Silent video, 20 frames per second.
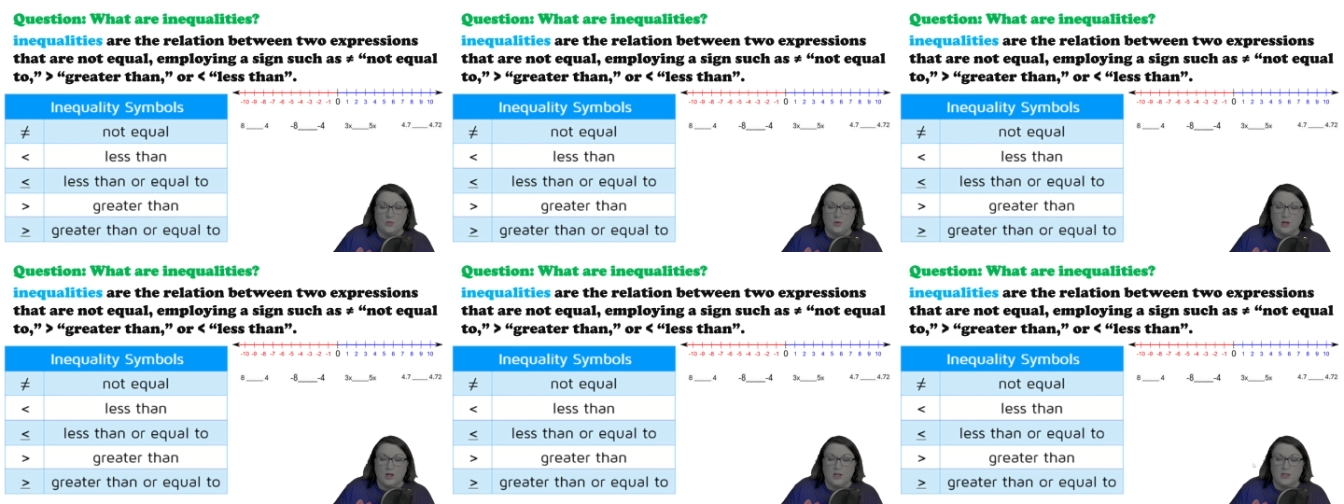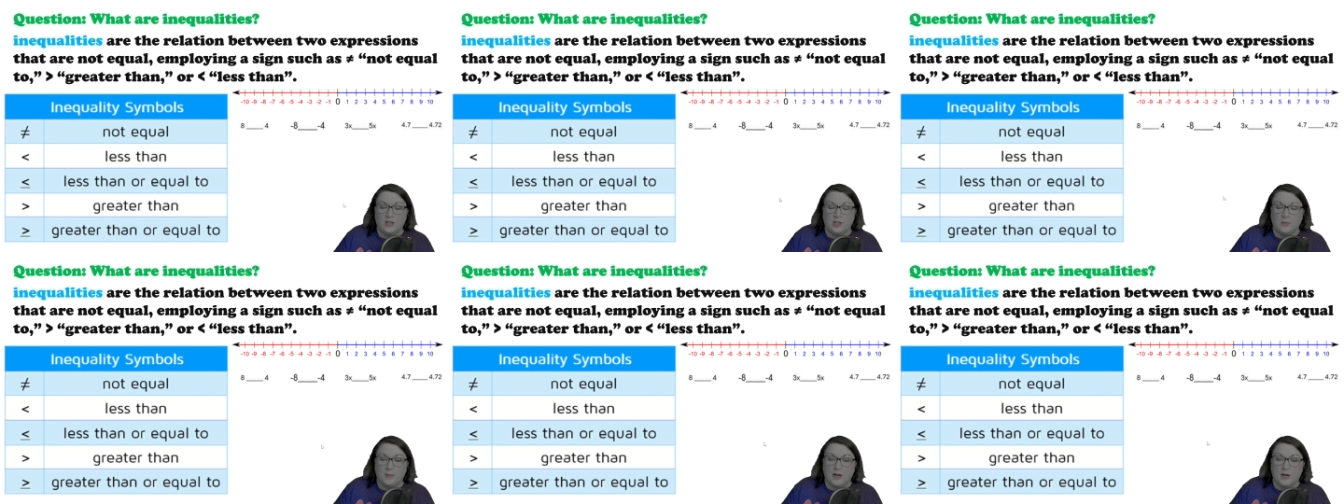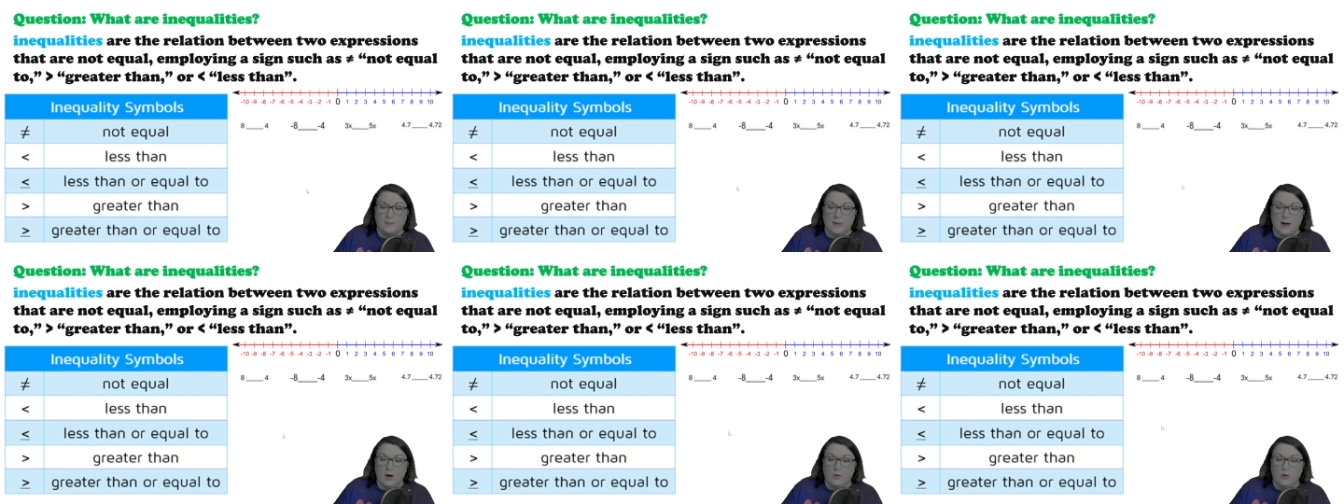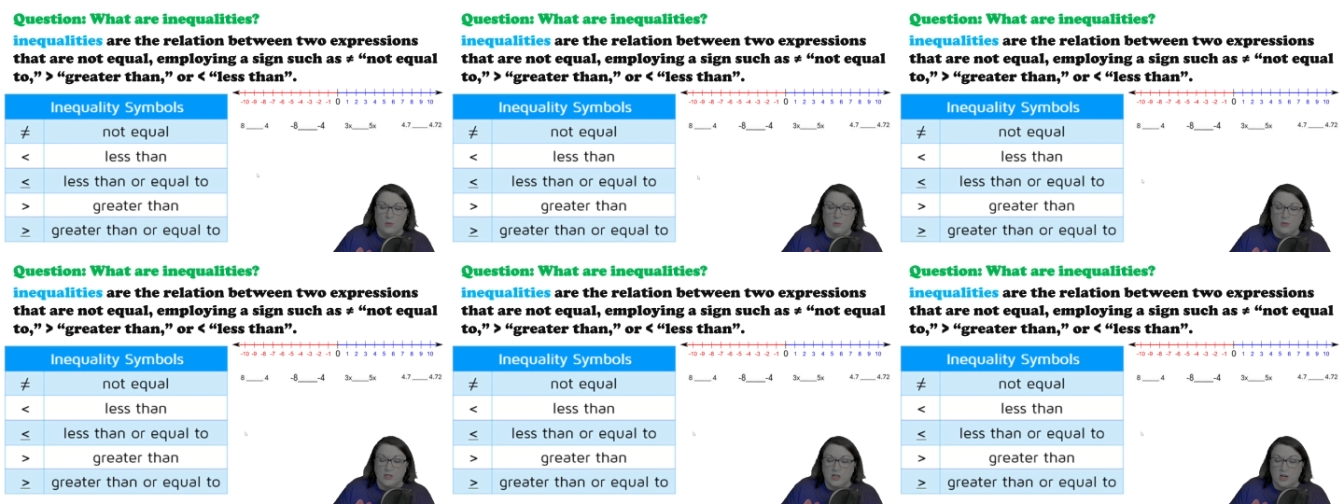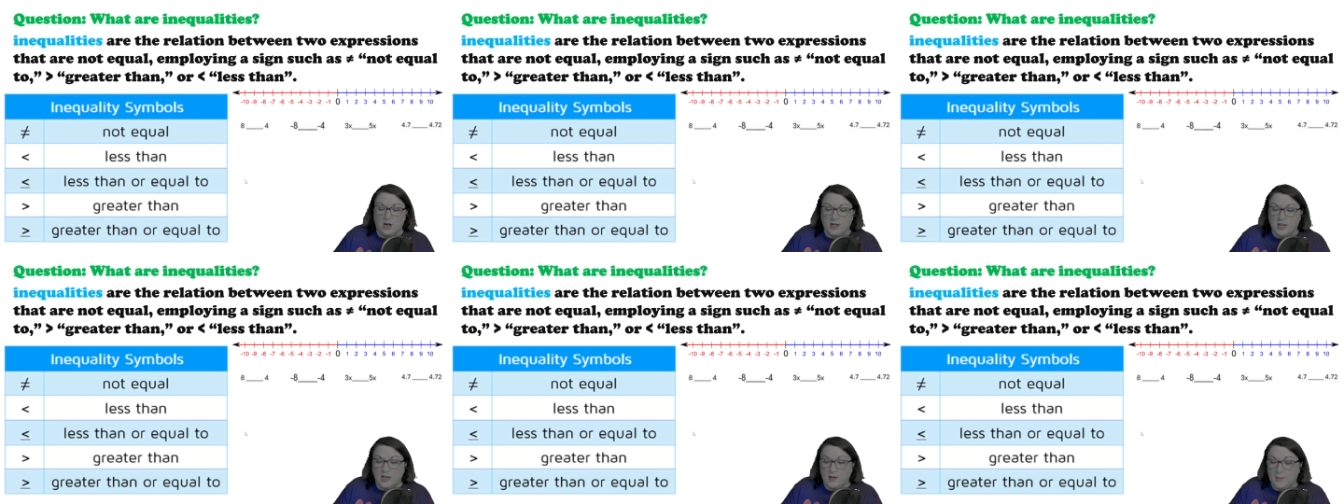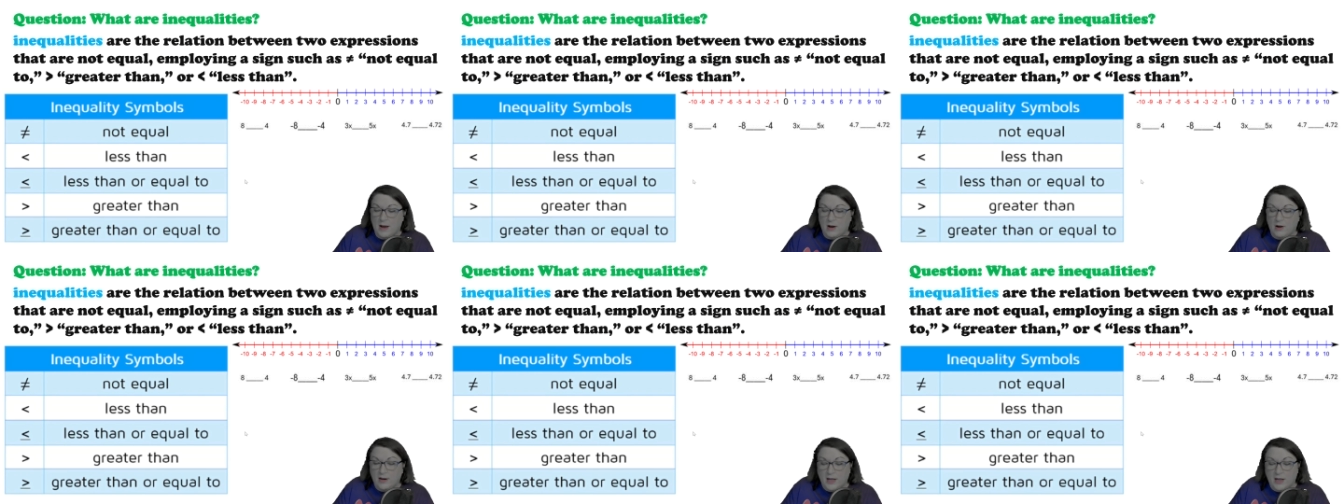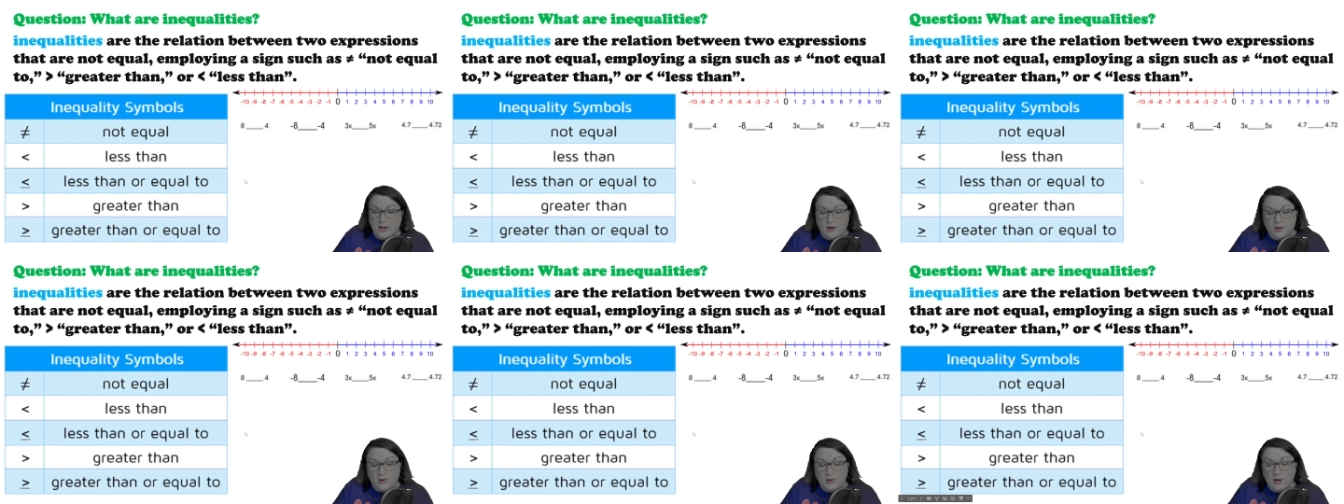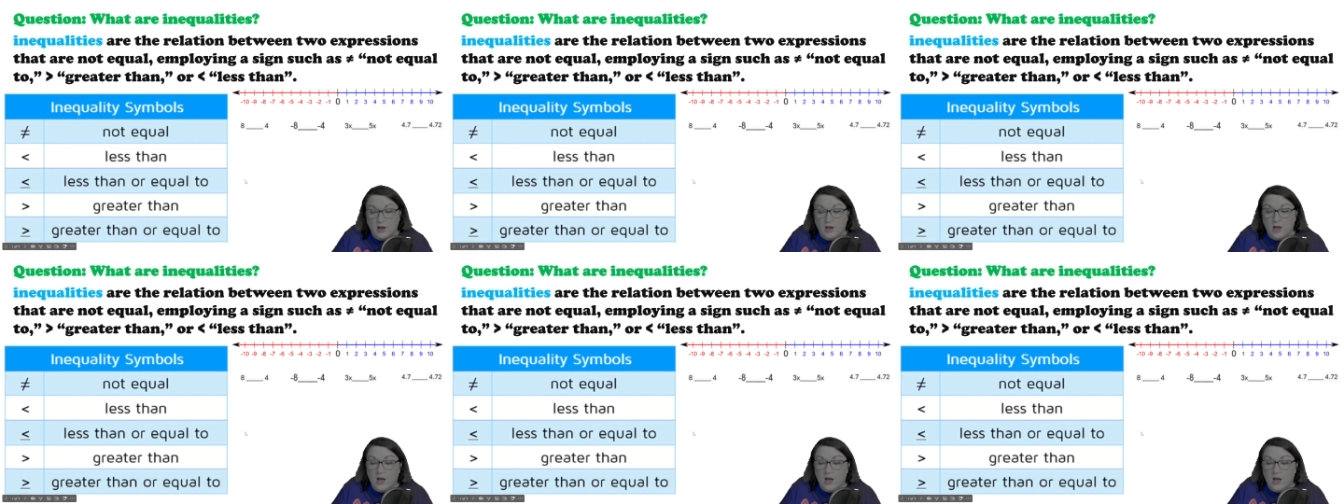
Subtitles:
little bit about what we're talking about here.